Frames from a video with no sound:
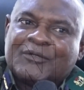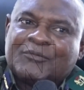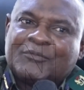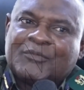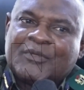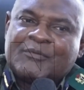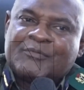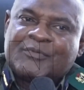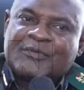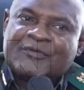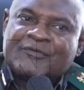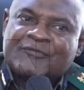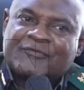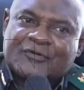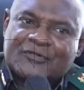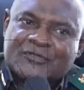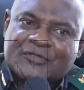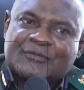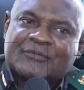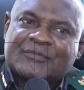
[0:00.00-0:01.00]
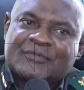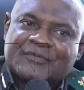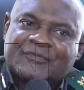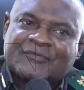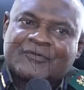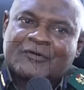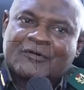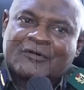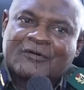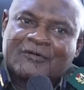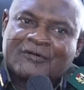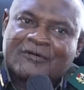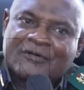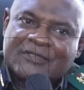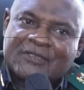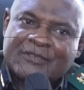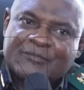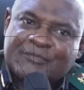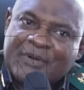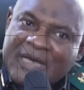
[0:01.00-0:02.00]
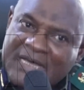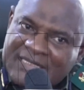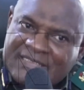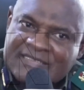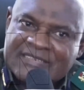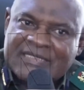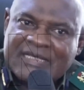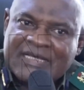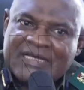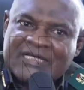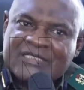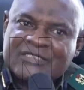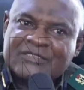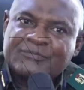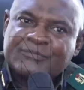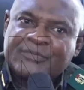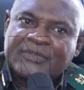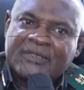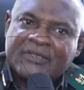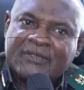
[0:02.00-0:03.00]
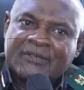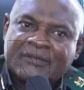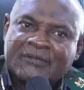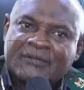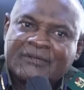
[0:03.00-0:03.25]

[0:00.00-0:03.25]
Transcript: maybe for some for the past there hasn't been